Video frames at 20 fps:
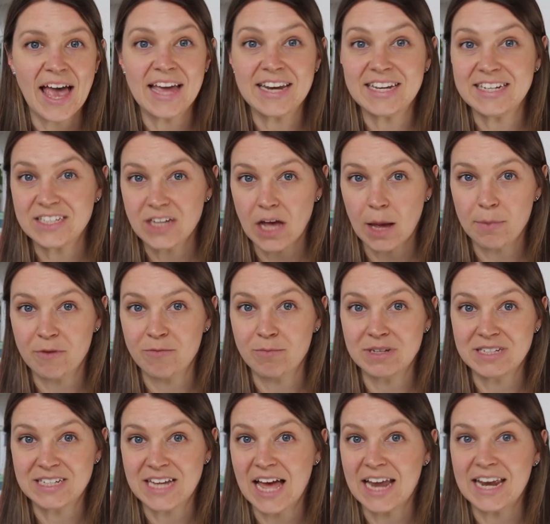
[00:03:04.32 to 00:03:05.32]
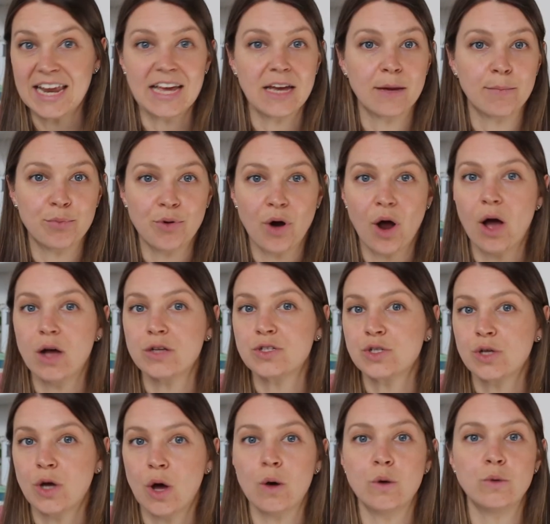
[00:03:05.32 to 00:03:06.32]
any type of metallic, brass,
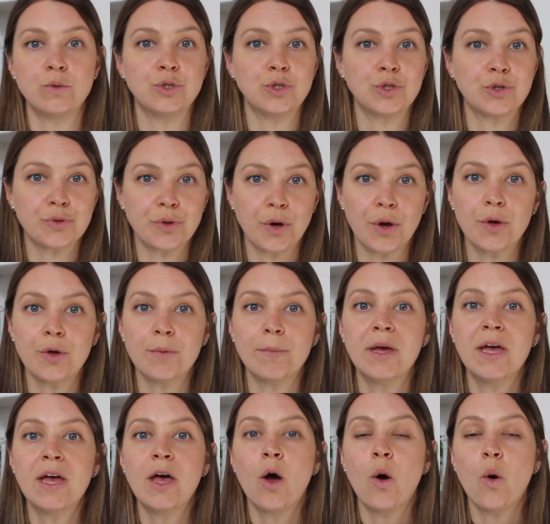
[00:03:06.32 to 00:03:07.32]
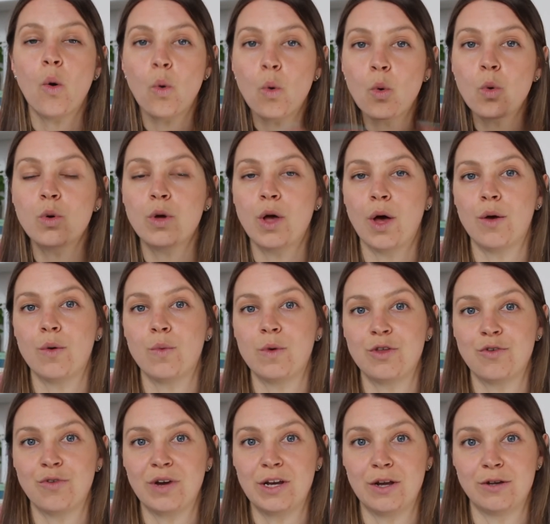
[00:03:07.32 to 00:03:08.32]
gold, chrome, all go
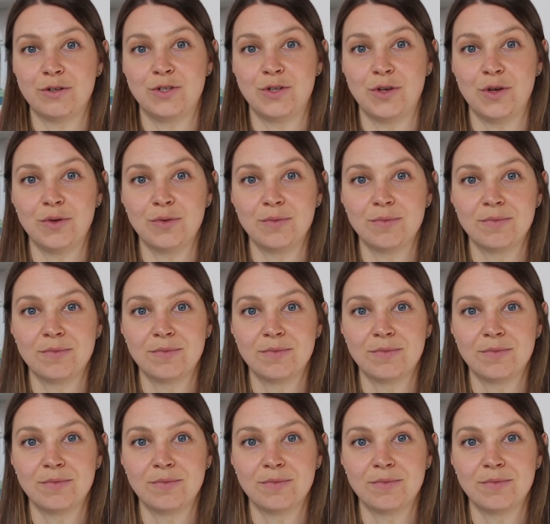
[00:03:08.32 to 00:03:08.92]
with green 02.